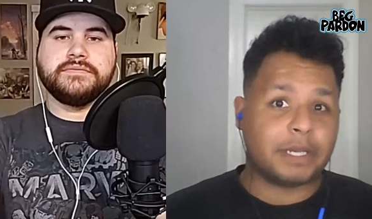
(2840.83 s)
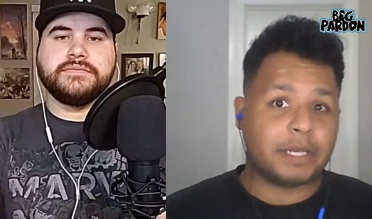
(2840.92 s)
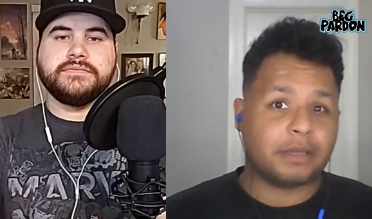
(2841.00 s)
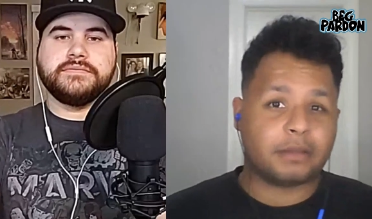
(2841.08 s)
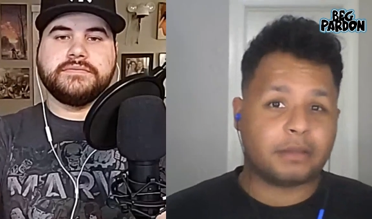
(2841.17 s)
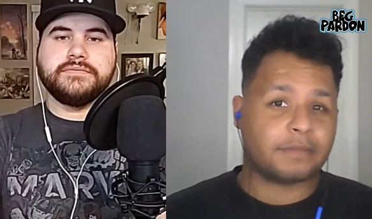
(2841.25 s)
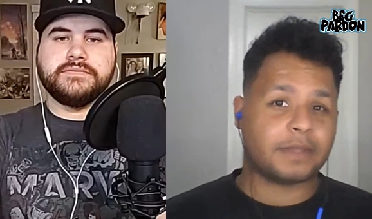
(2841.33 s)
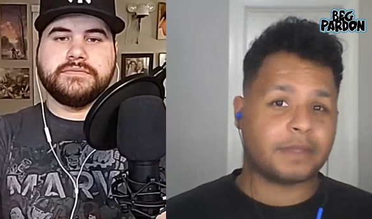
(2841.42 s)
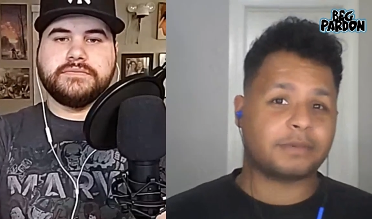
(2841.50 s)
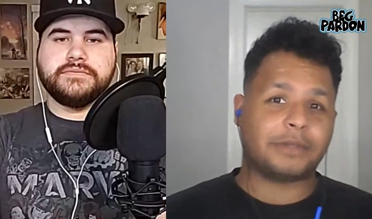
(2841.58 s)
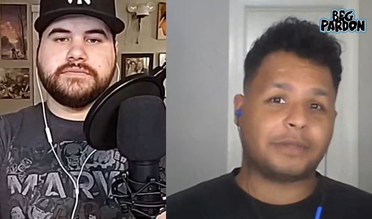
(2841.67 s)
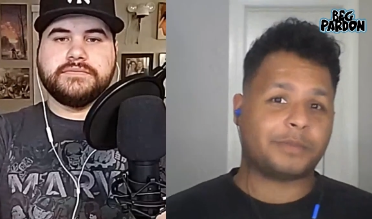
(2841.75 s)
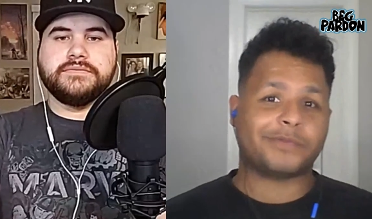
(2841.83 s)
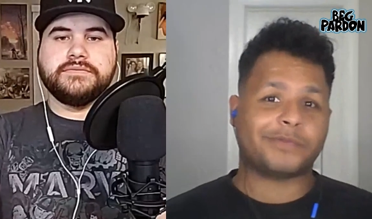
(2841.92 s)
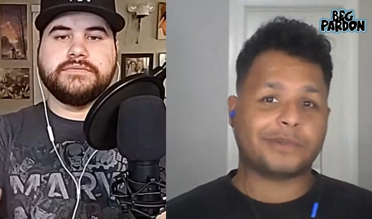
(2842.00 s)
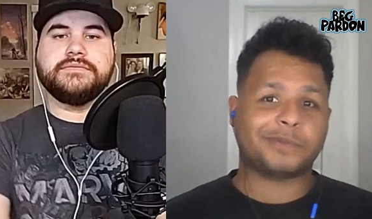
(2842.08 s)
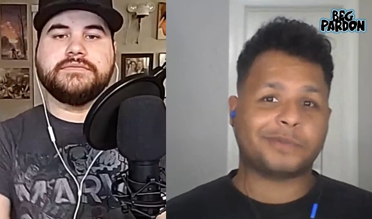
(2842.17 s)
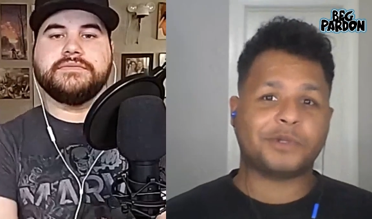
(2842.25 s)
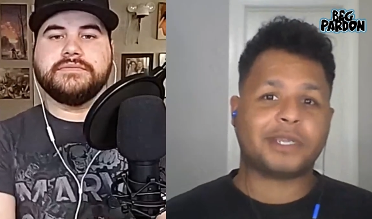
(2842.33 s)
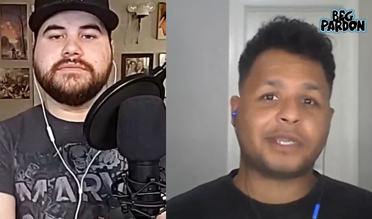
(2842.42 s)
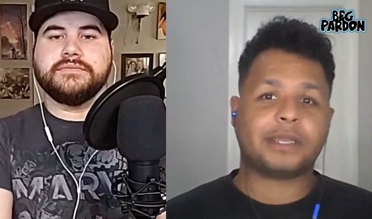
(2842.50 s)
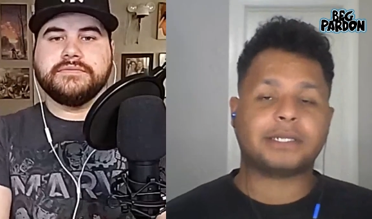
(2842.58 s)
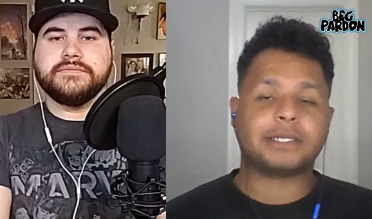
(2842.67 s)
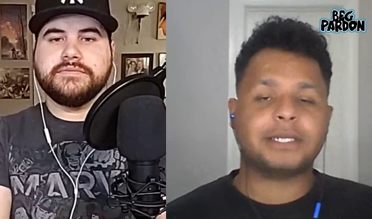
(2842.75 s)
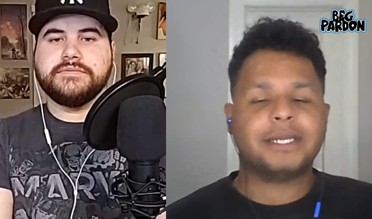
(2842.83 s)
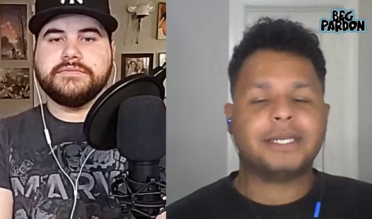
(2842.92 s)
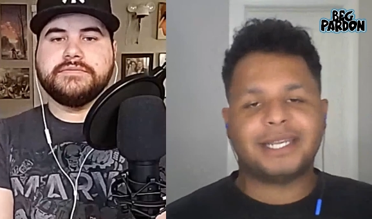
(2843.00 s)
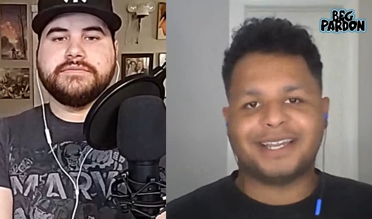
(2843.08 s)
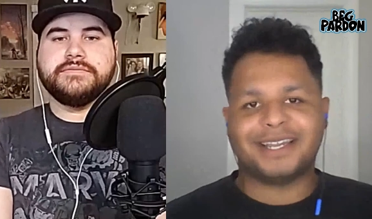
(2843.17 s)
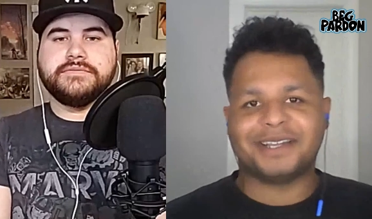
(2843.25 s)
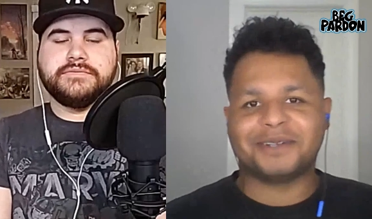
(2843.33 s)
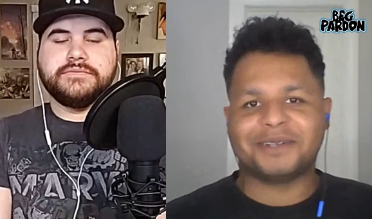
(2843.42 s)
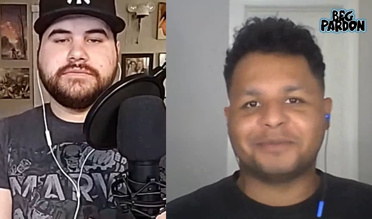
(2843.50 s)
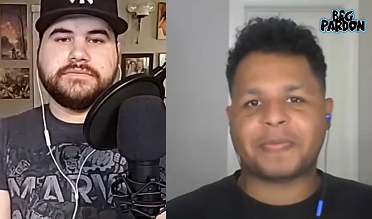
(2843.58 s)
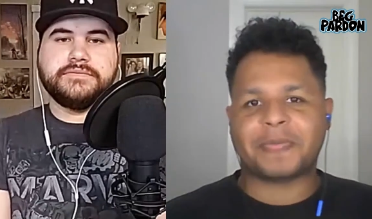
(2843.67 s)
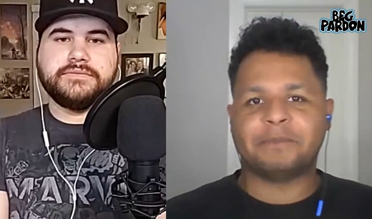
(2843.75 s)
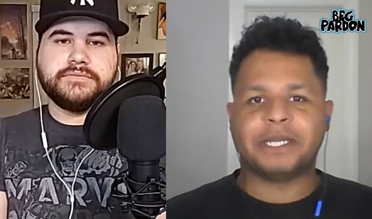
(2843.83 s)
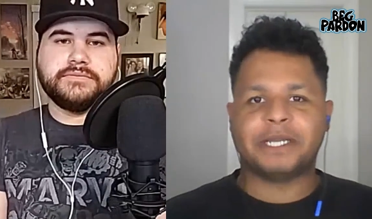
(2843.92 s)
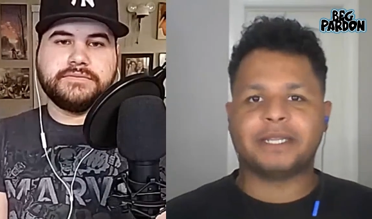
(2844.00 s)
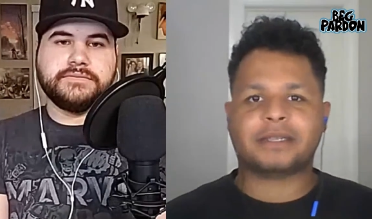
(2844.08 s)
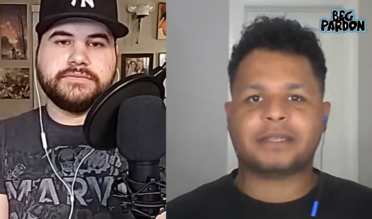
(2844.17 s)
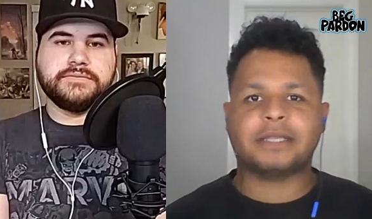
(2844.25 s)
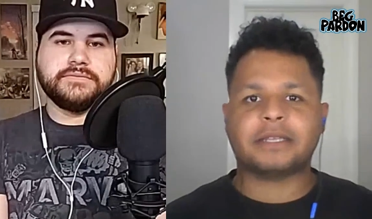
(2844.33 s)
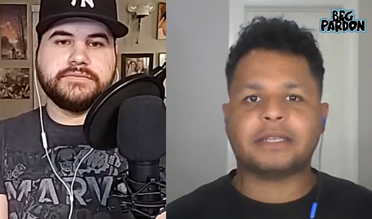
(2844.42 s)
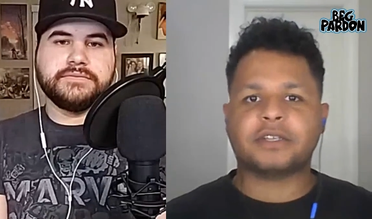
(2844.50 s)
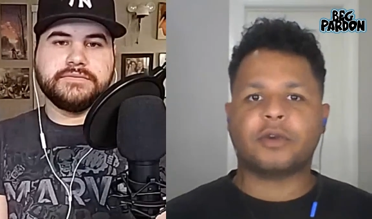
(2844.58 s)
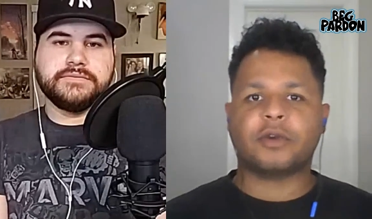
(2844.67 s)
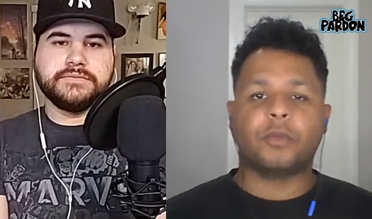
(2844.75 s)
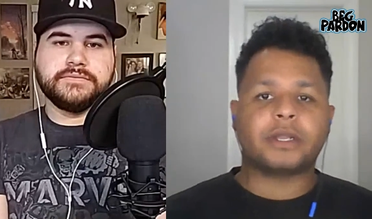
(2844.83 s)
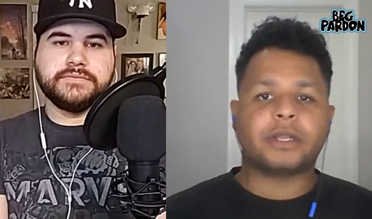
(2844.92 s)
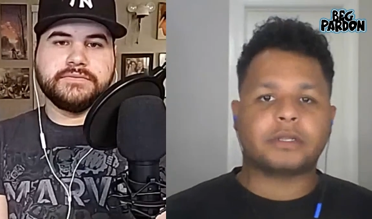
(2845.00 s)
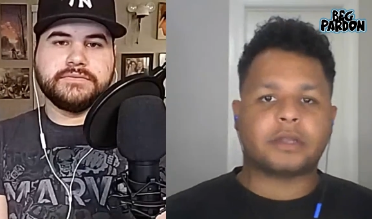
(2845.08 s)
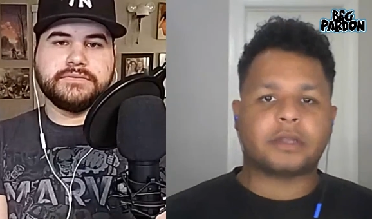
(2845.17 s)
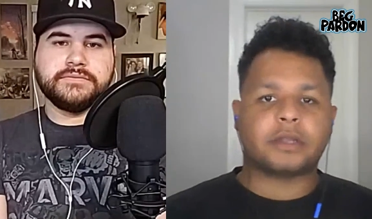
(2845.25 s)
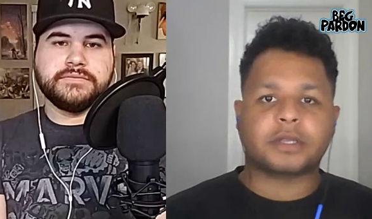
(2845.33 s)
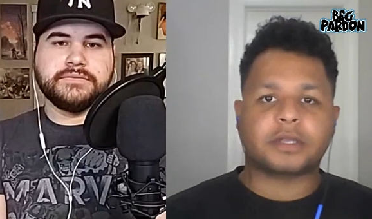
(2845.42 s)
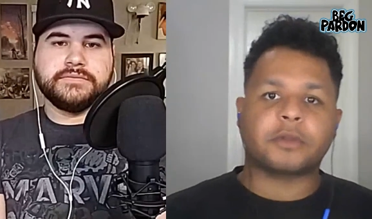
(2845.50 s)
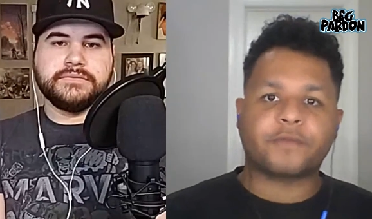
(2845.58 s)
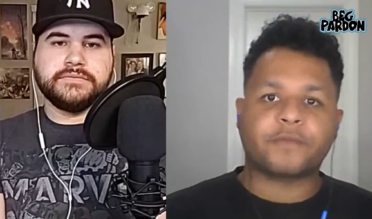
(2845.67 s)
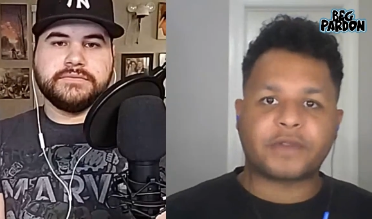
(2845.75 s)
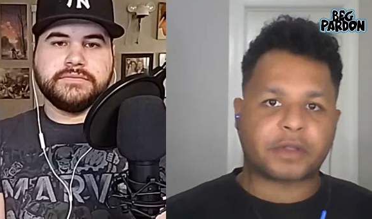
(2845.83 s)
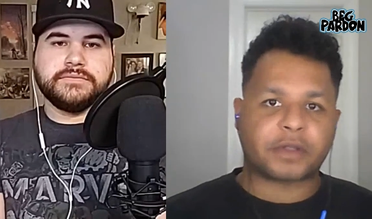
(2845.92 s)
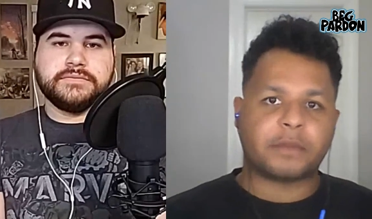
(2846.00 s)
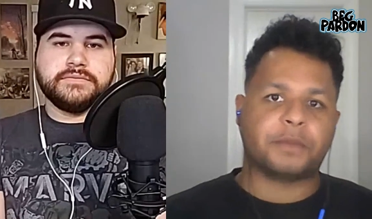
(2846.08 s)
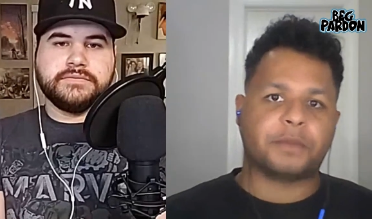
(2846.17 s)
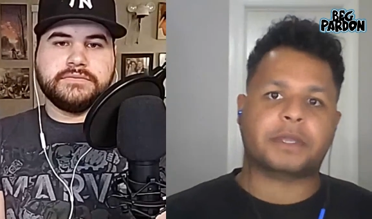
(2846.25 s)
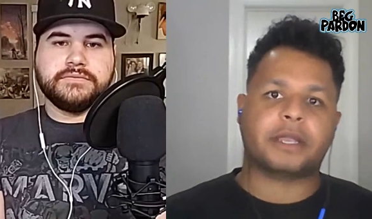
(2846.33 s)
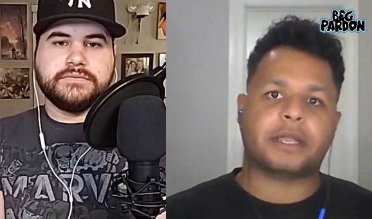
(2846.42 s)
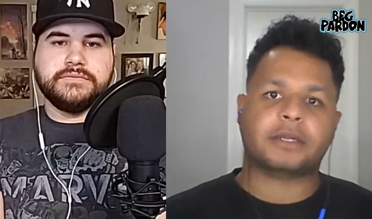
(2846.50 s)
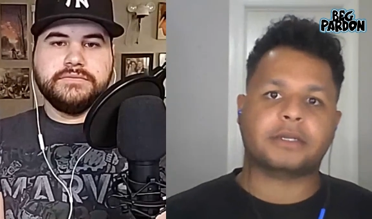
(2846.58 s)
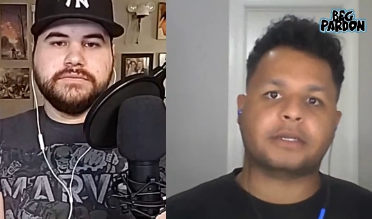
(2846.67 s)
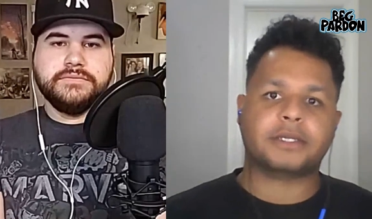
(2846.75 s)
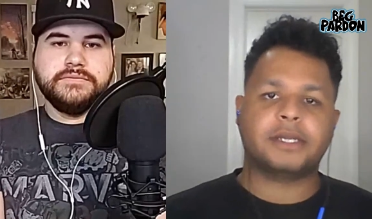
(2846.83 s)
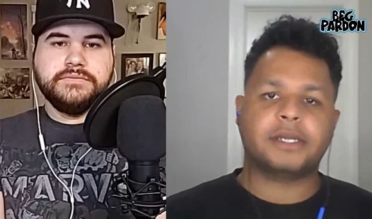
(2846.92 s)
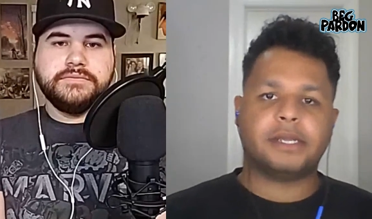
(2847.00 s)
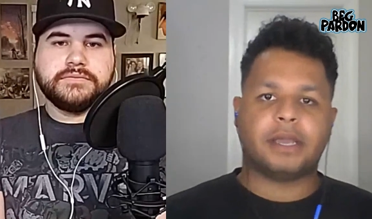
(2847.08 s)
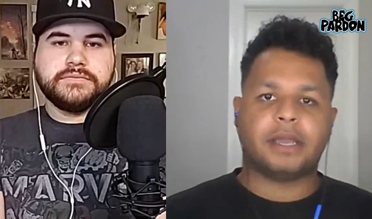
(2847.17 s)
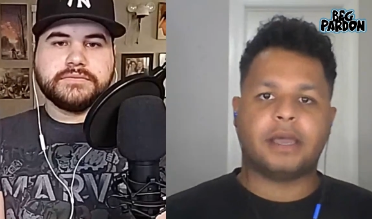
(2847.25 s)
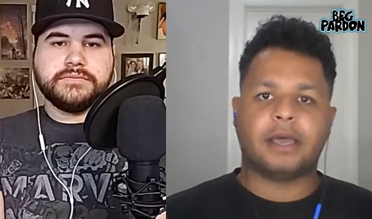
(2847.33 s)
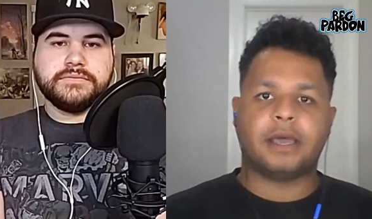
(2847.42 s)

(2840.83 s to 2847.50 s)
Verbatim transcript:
Speaker 1: us an email if that's what you prefer to communicate. Um, but let us know what are some of your favorite comic book characters.